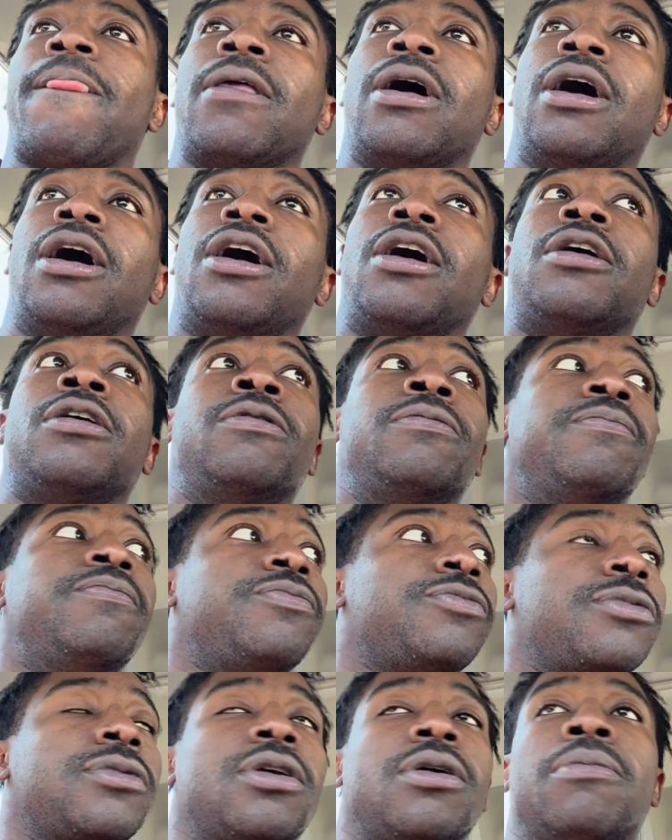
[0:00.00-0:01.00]

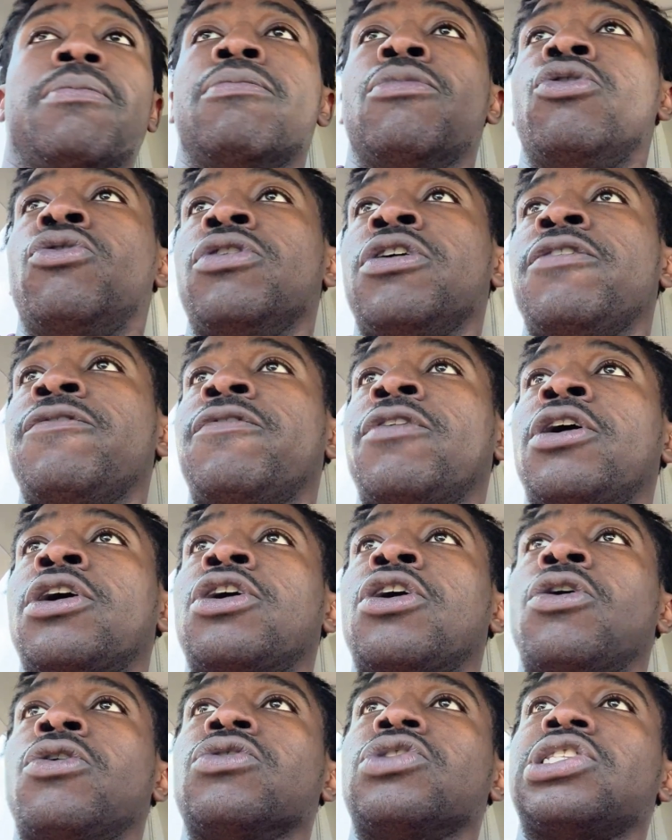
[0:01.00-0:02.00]
um, Moon in
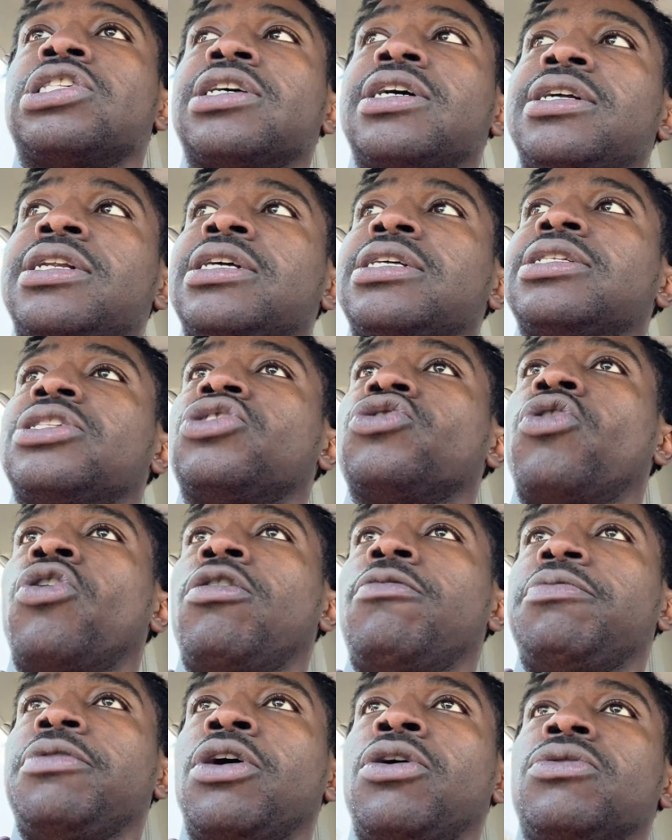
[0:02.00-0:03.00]
Virgo, Sun in
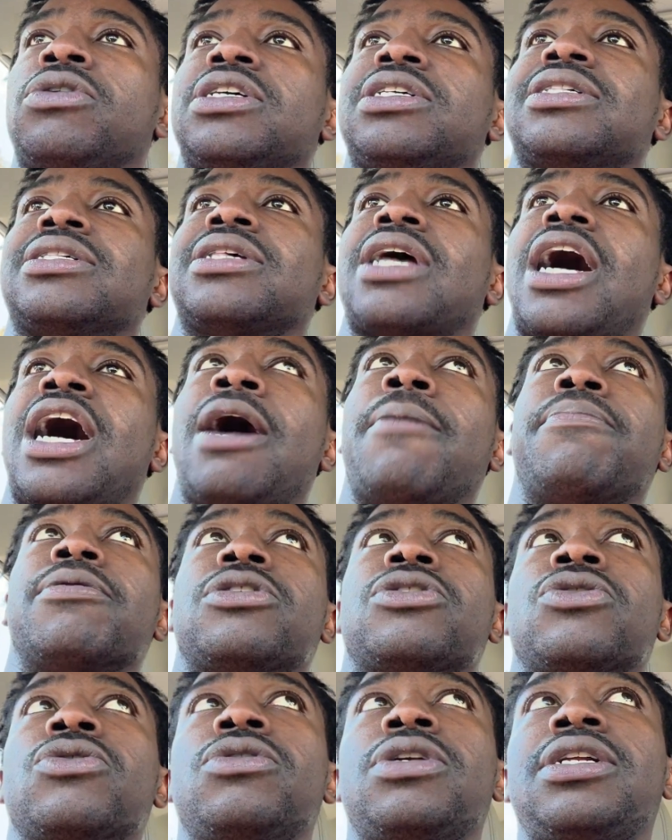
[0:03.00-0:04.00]
Scorpio, this is an
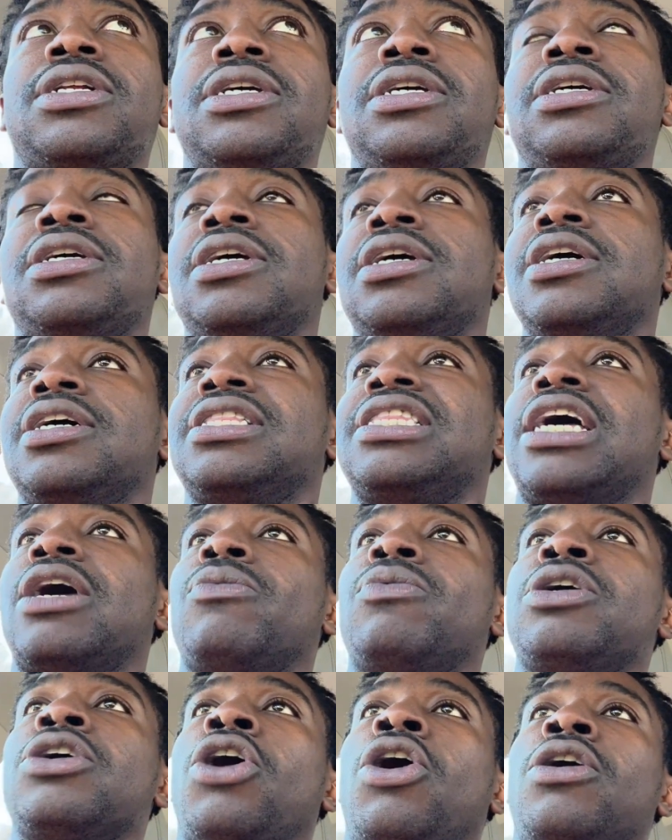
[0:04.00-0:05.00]
opportunity that
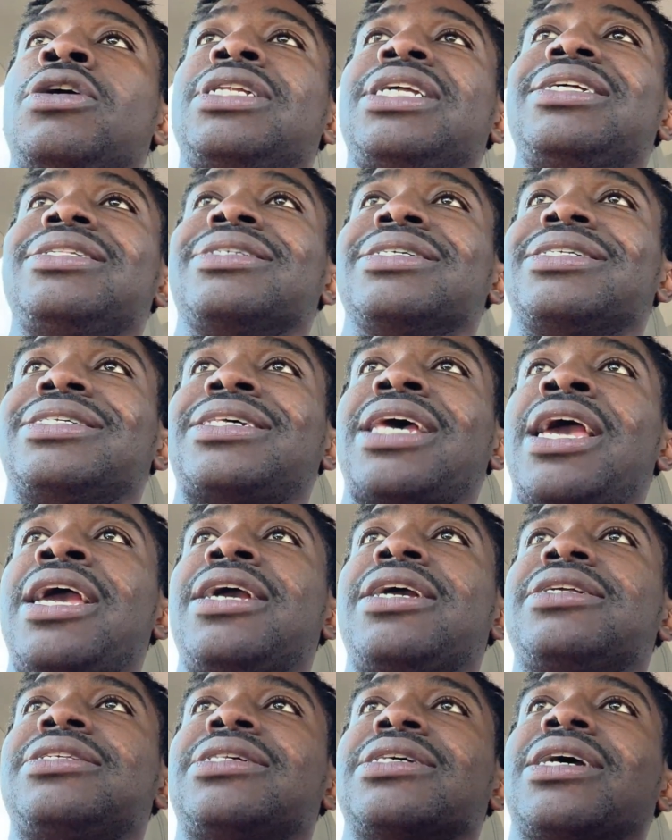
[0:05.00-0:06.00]
we all need to take
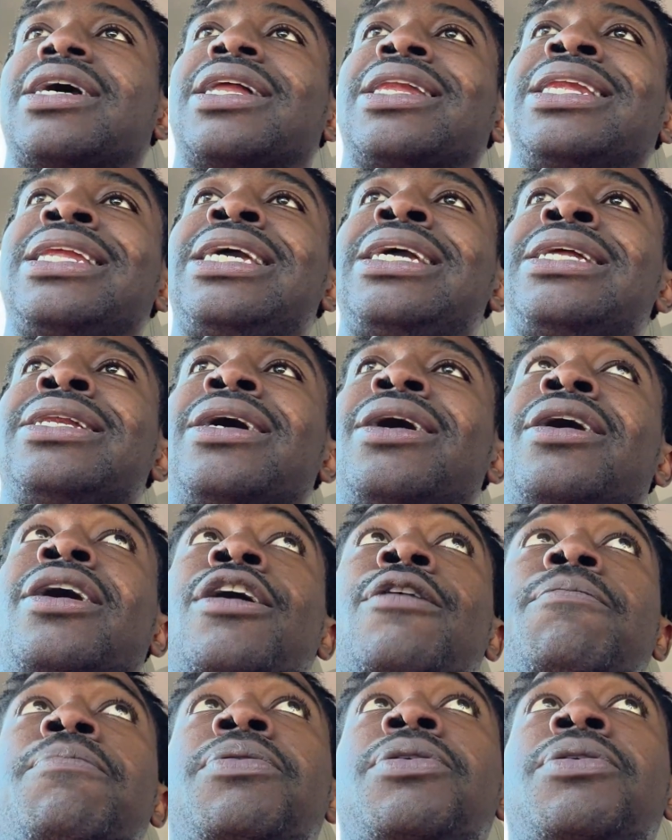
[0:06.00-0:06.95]
to clean up